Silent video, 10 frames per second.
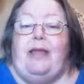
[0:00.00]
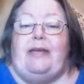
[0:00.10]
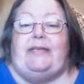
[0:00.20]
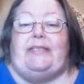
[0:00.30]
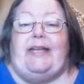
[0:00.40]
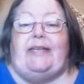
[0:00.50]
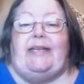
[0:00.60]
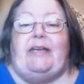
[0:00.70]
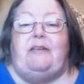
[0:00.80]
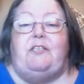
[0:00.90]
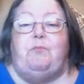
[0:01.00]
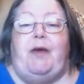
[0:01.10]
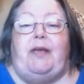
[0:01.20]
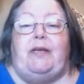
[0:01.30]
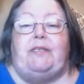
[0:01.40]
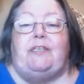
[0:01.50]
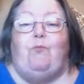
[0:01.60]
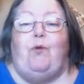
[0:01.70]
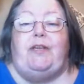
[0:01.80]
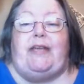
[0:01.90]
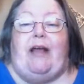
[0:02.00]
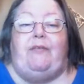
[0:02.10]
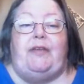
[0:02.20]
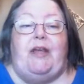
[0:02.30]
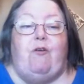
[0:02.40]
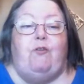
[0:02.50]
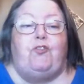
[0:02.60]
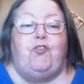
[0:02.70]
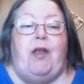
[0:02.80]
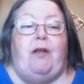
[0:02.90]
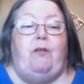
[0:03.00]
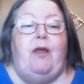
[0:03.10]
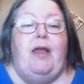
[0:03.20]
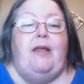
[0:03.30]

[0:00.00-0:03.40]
He set down his buckets and went down the narrow trail